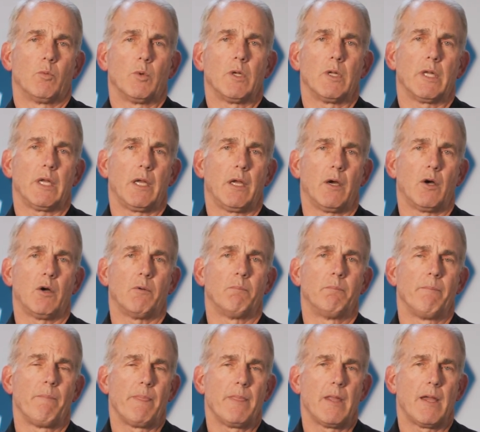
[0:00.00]
really help
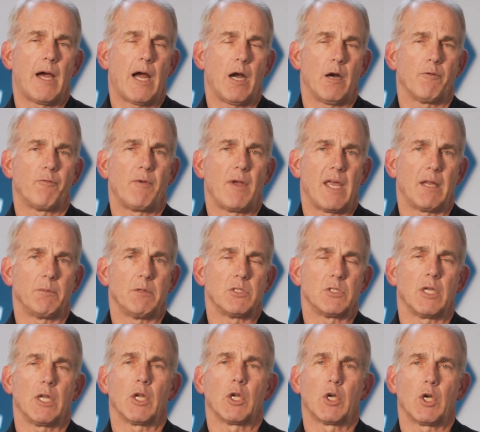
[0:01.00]
our
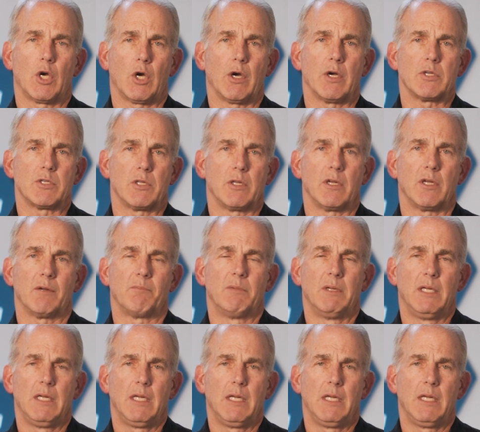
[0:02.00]
families and encourage them.